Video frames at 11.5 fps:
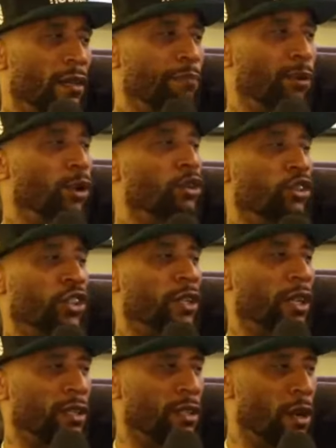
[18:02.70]
the
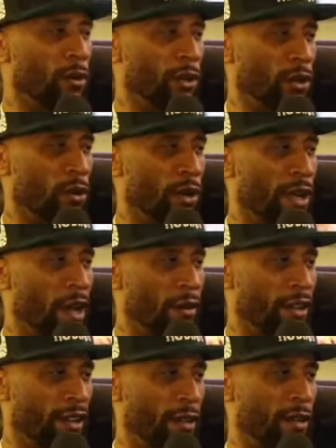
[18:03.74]
bullshit that's going on
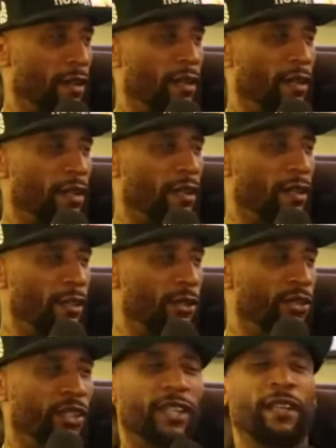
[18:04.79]
out here. Mm.
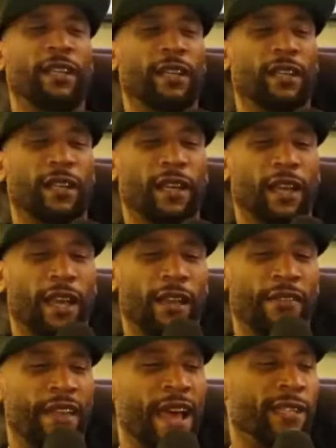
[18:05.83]
You see?
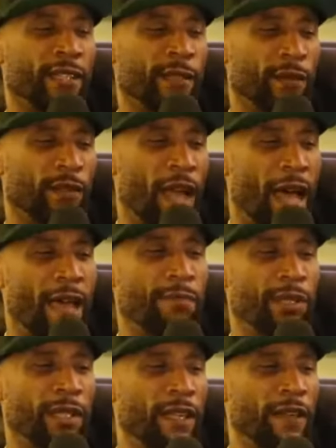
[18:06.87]
And that's I
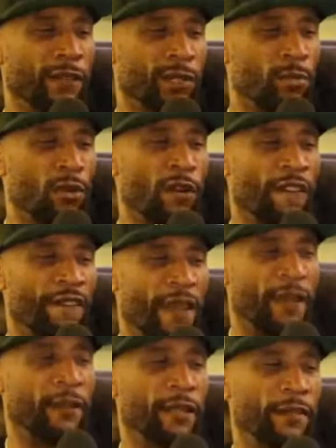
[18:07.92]
believe is more
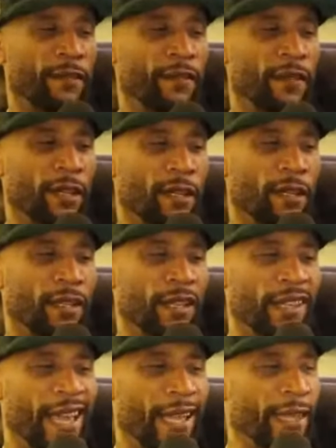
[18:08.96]
effective
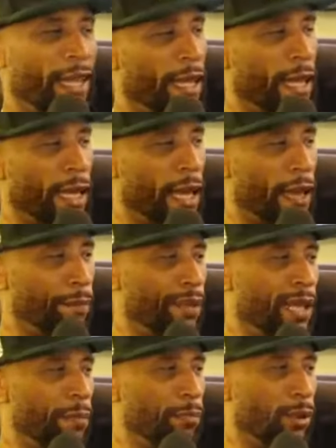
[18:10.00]
than yelling at
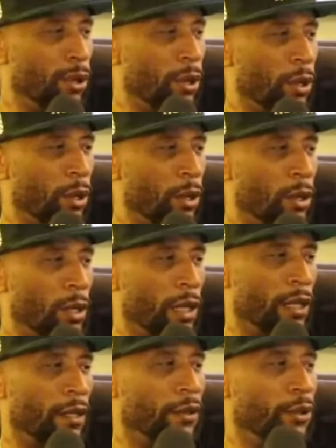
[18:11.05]
people
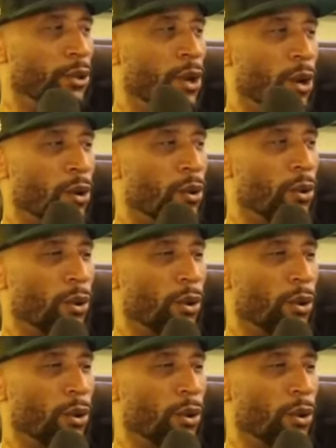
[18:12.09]
and you know